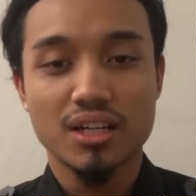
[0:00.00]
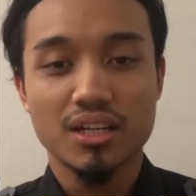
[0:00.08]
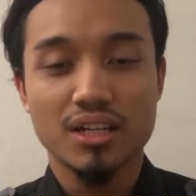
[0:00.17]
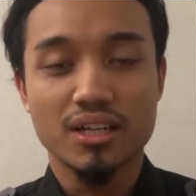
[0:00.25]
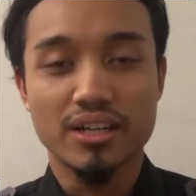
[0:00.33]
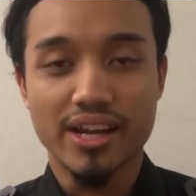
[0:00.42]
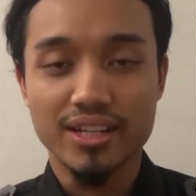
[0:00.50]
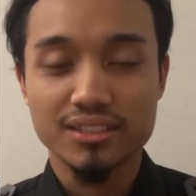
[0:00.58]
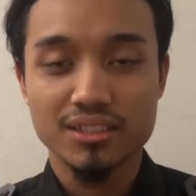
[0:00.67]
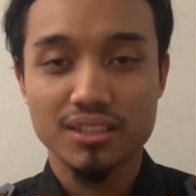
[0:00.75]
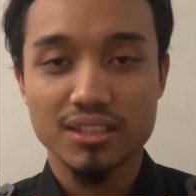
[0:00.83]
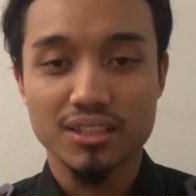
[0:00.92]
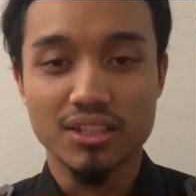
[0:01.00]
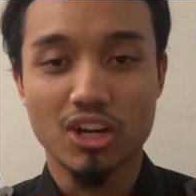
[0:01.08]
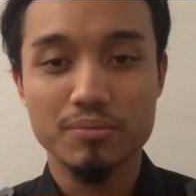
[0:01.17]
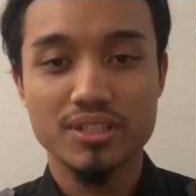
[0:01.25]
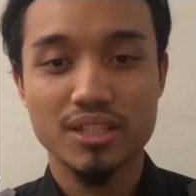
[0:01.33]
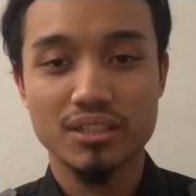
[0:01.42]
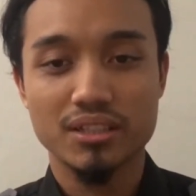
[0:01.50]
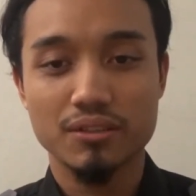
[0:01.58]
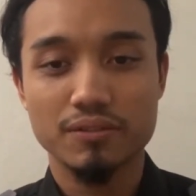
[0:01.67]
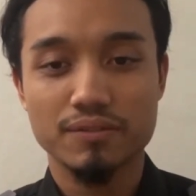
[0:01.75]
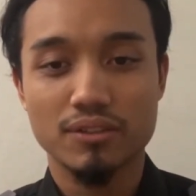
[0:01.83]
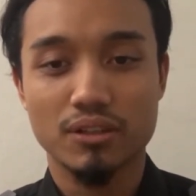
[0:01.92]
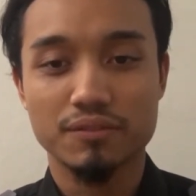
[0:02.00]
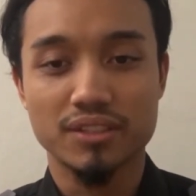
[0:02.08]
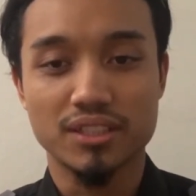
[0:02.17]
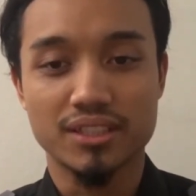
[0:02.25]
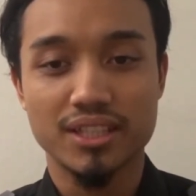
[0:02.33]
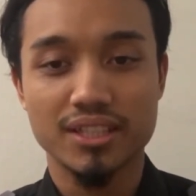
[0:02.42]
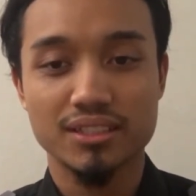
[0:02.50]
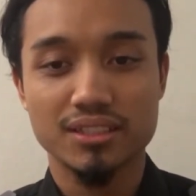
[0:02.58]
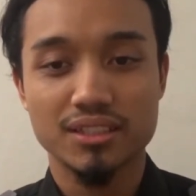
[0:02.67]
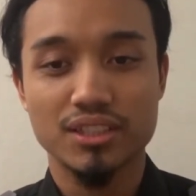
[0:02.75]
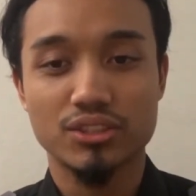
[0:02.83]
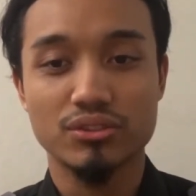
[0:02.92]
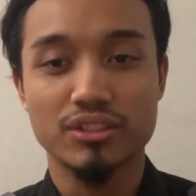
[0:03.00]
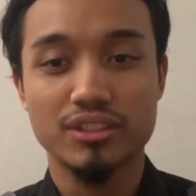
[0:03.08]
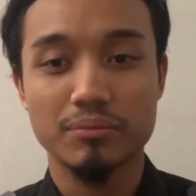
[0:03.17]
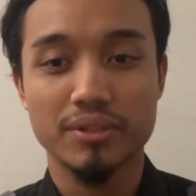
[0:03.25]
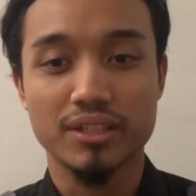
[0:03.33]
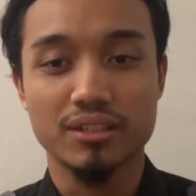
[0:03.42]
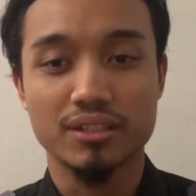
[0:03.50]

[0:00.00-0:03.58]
Next, the objective of the test is to determine